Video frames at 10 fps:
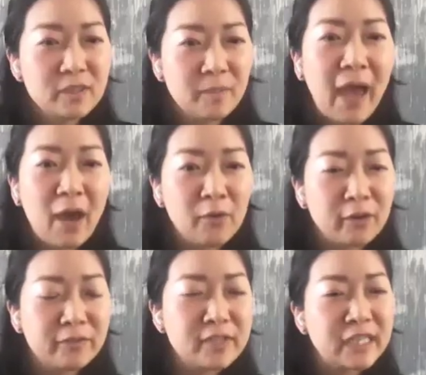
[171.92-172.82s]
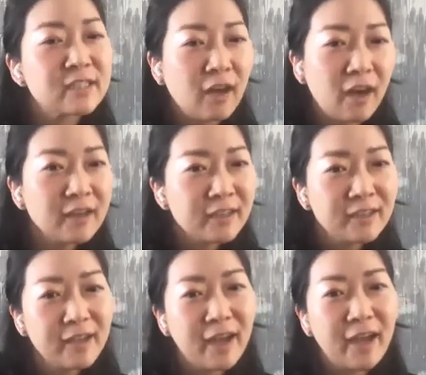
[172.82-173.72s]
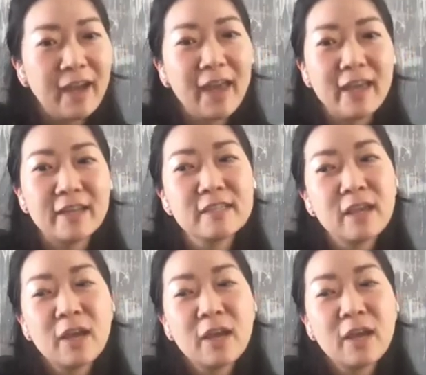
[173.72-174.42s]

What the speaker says: the power of TikTok. And